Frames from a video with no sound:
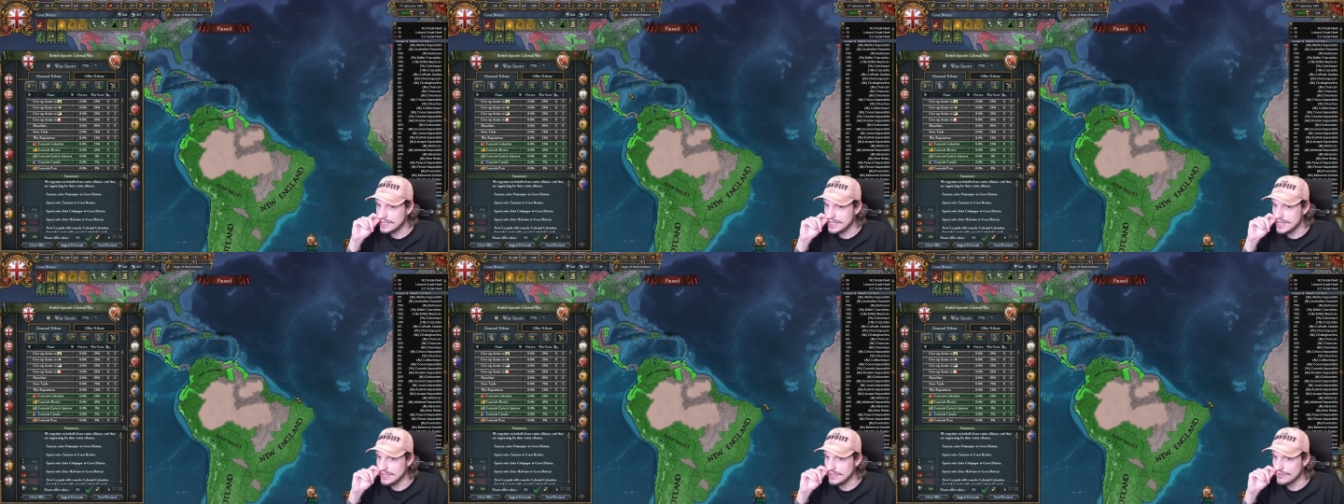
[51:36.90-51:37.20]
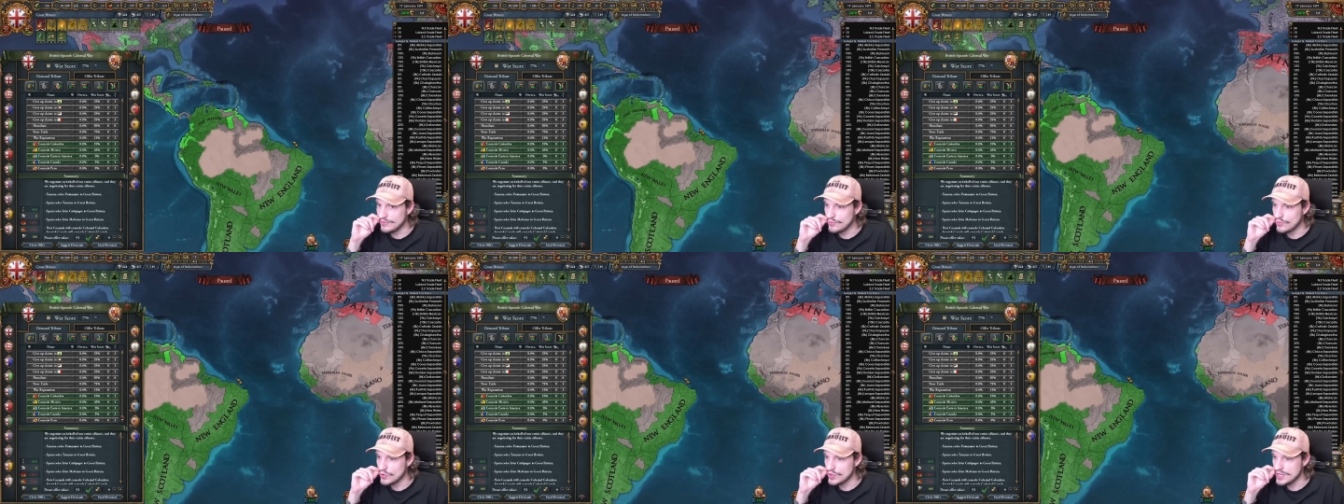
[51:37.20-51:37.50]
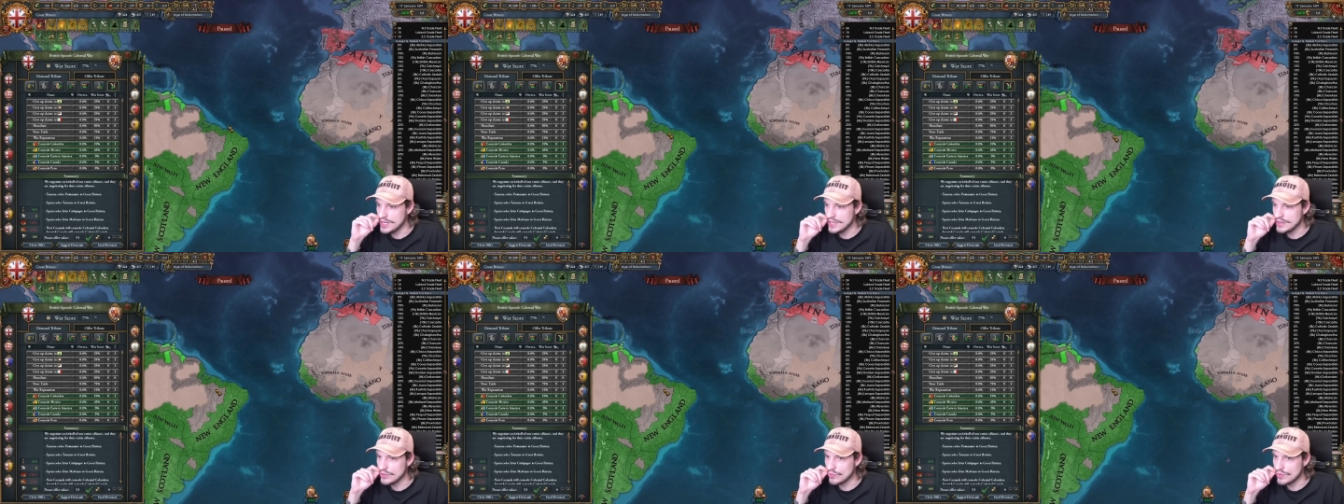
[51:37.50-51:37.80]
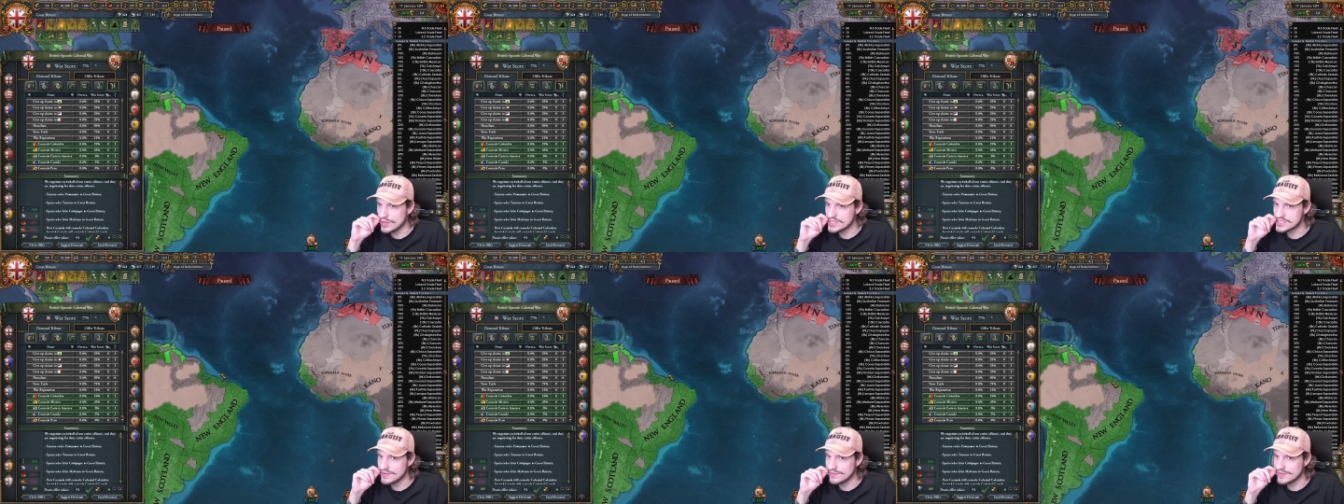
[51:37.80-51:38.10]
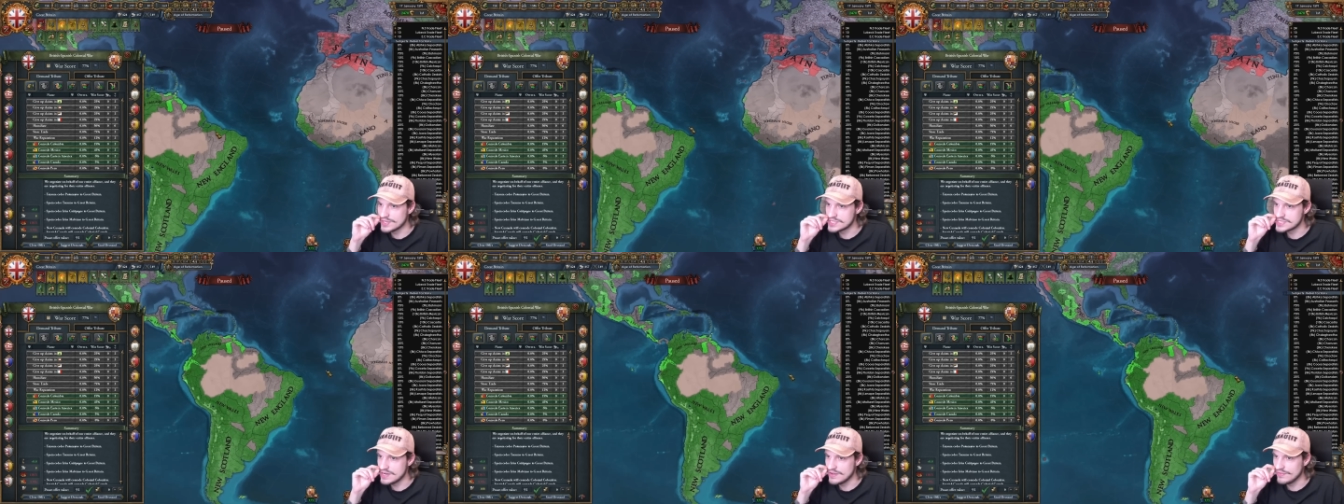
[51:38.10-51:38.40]
California, and the rest of
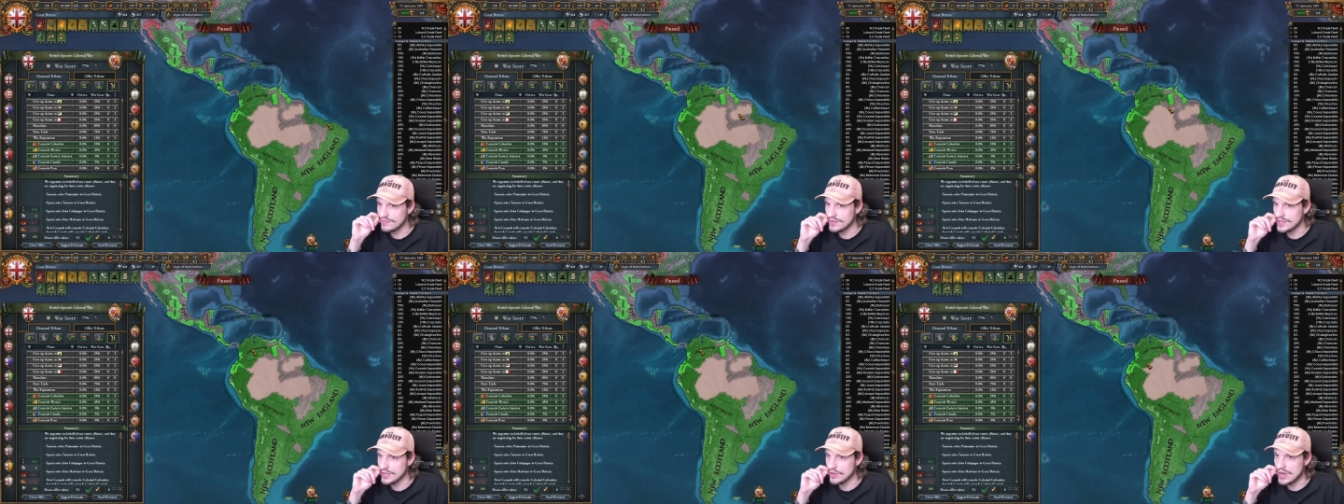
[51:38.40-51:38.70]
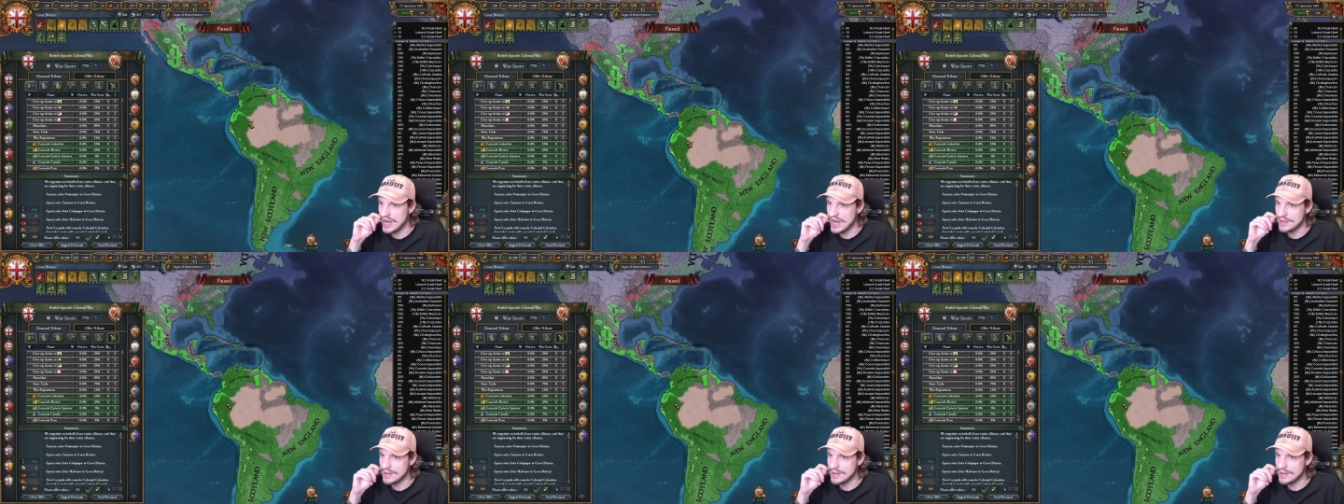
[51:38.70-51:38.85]
the stuff later.